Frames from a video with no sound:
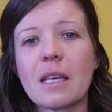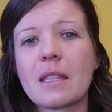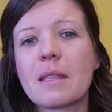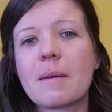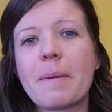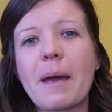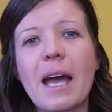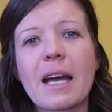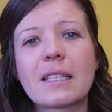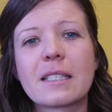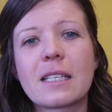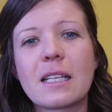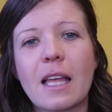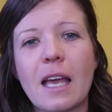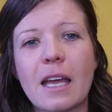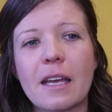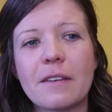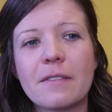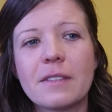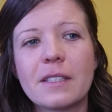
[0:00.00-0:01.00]
the past
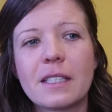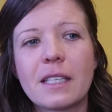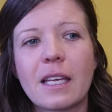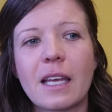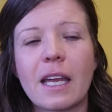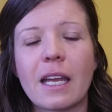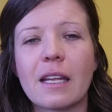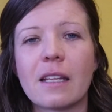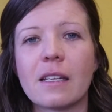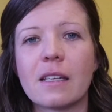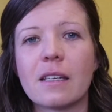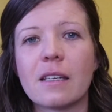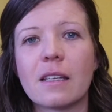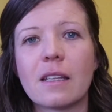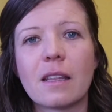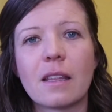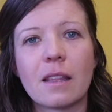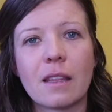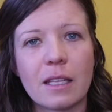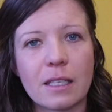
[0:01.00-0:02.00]
lives, and
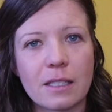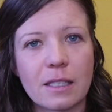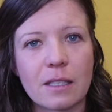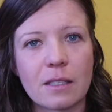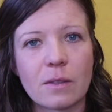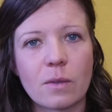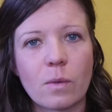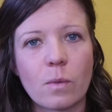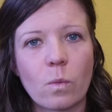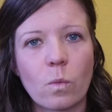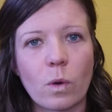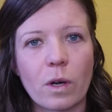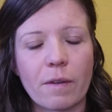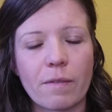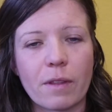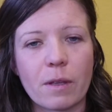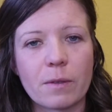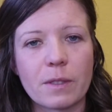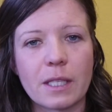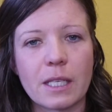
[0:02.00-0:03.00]
this is one
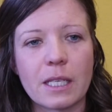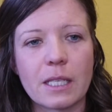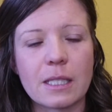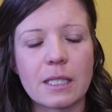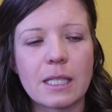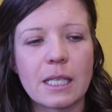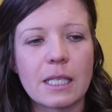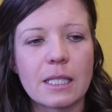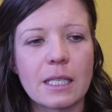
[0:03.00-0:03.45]
of those things,